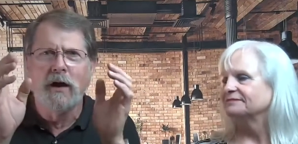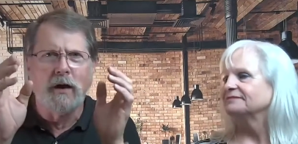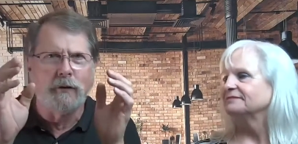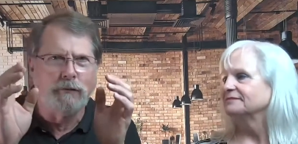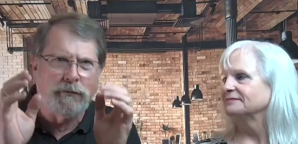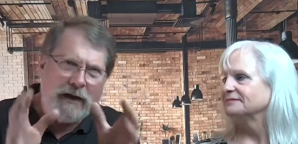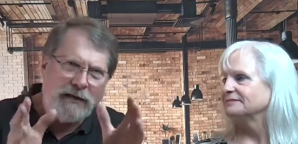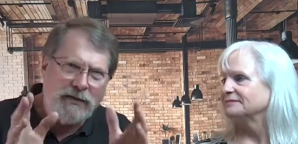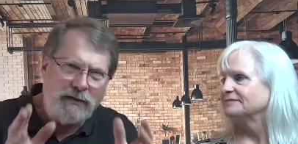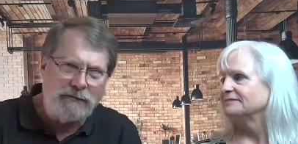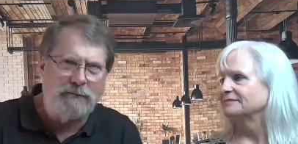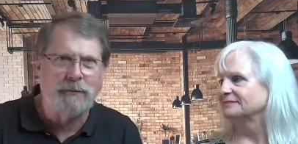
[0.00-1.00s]
Speaker 1: uh, read
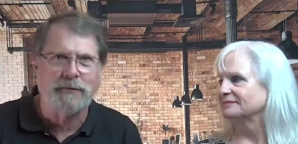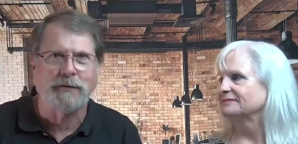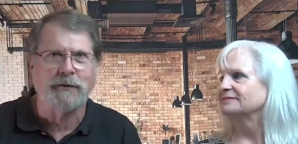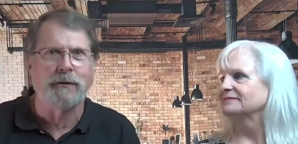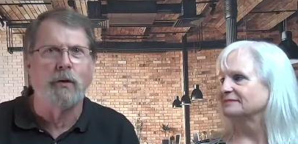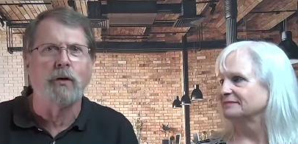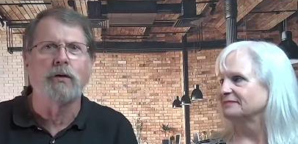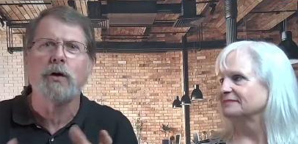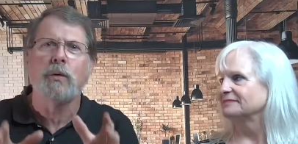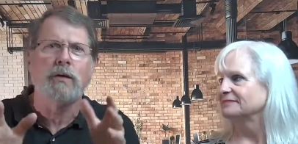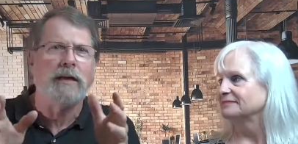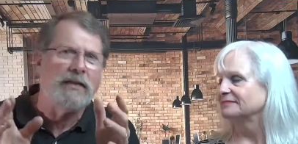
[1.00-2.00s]
the scripture or
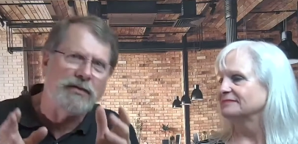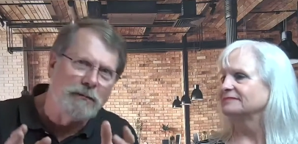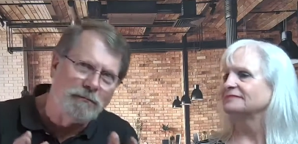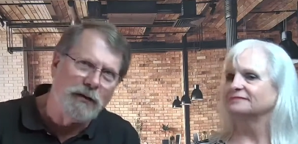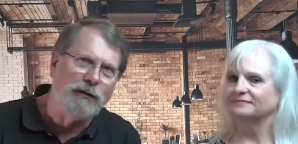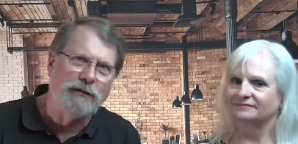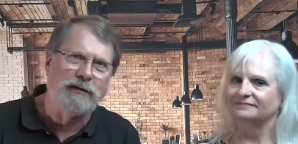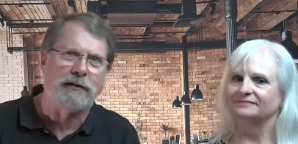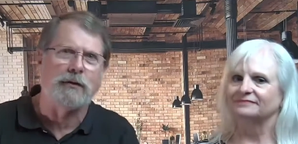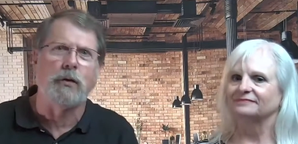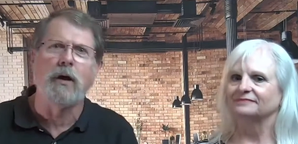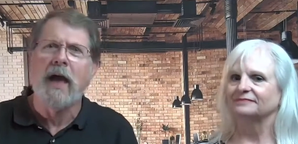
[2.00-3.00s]
you led the
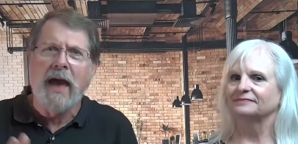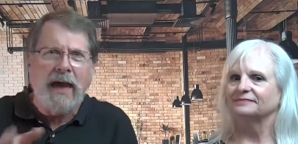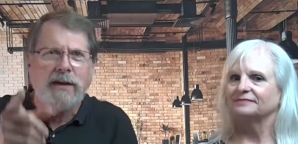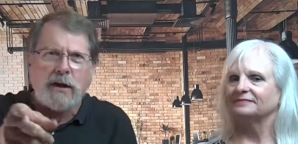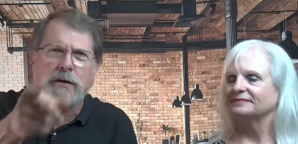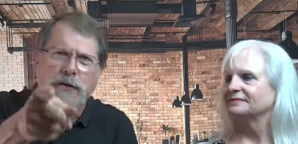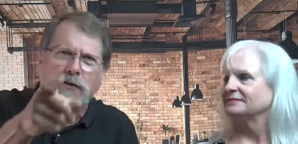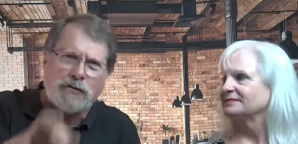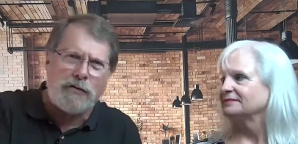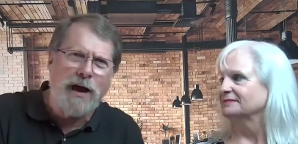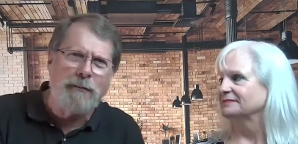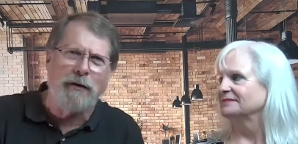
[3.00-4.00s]
music or hey you're the
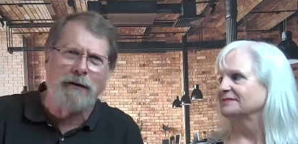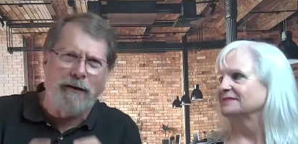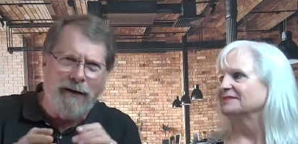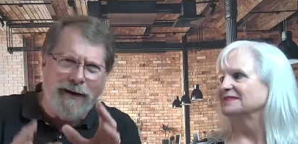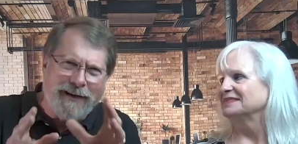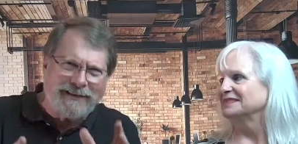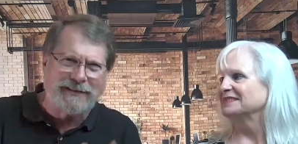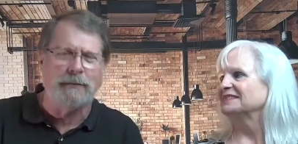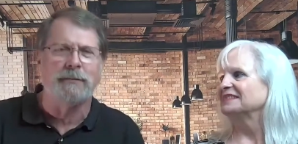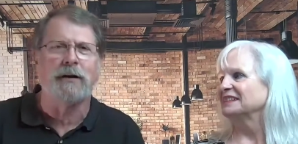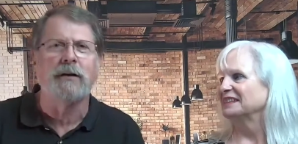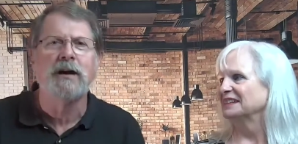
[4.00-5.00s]
drummer awesome
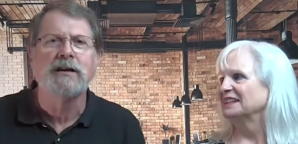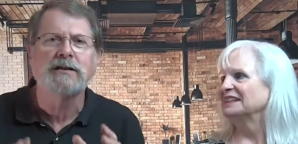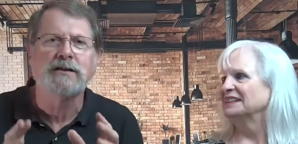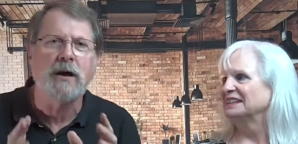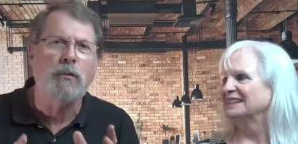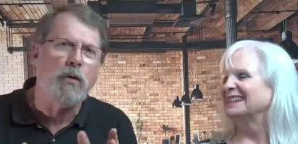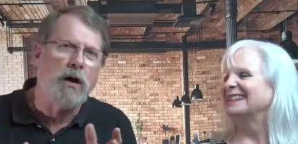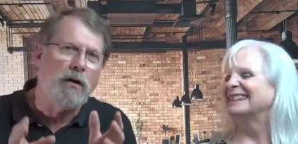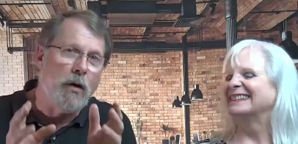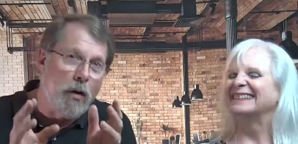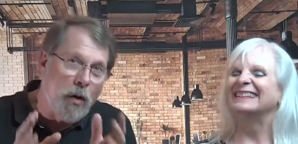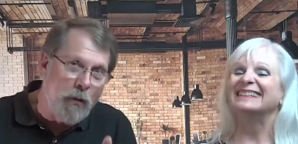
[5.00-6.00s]
you know
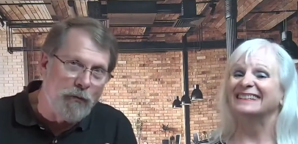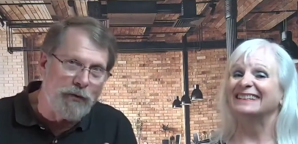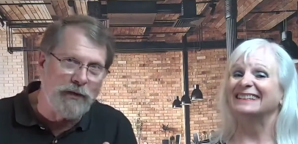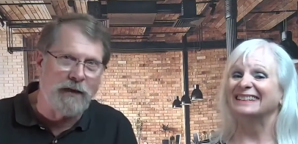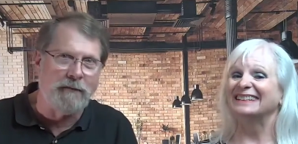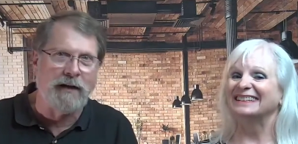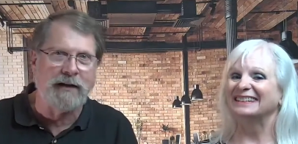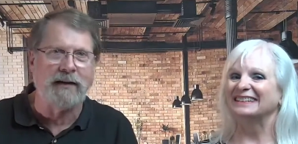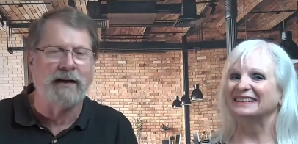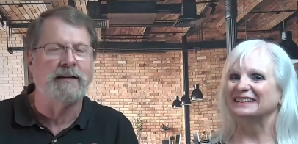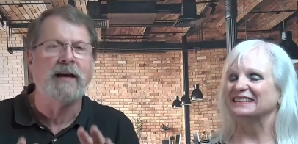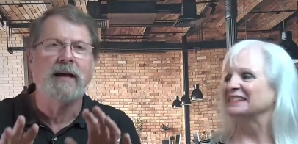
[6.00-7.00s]
someone hopefully they
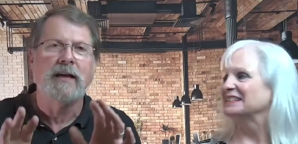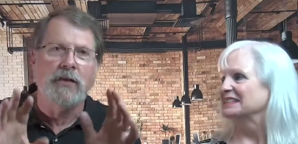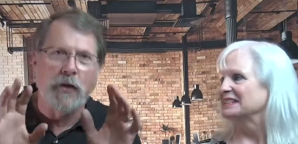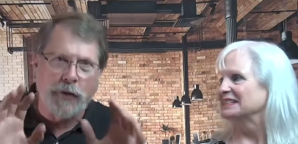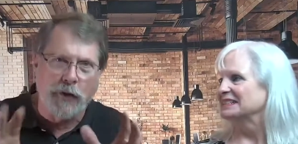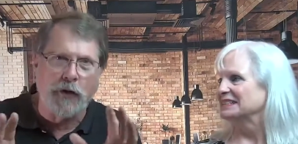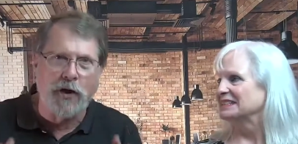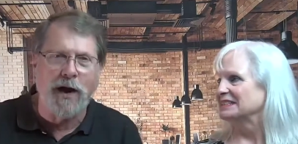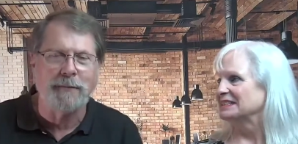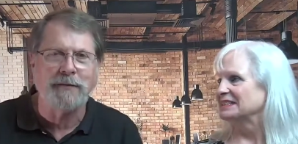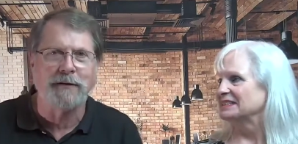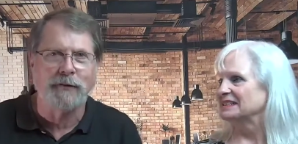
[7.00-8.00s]
recognize the third option of